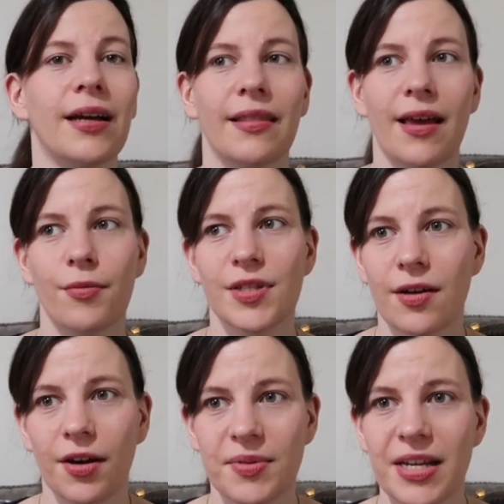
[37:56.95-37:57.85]
there was
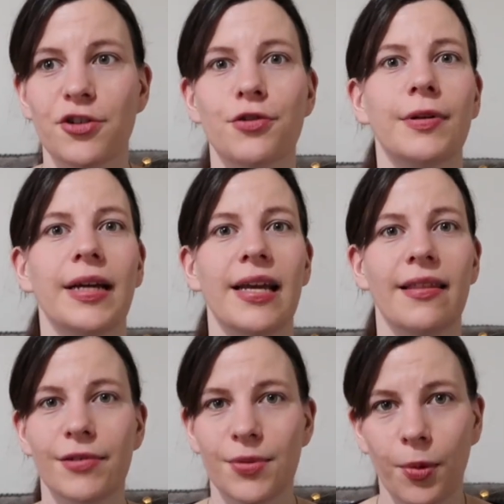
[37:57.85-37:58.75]
timed entry,
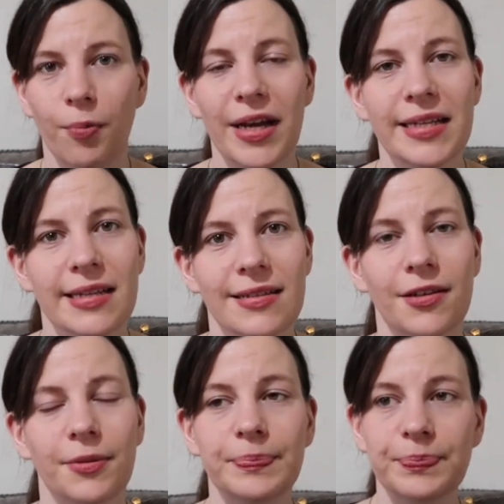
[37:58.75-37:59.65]
there was a one-way
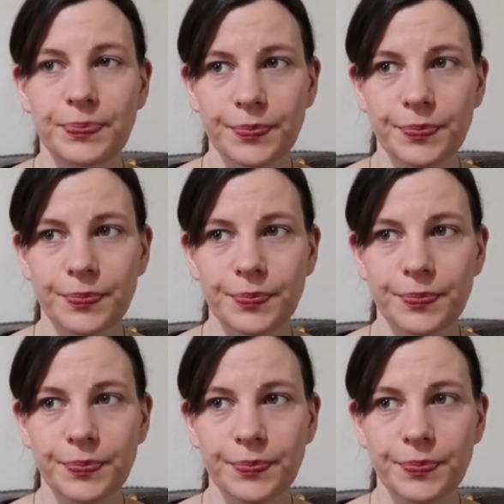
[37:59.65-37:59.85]
system,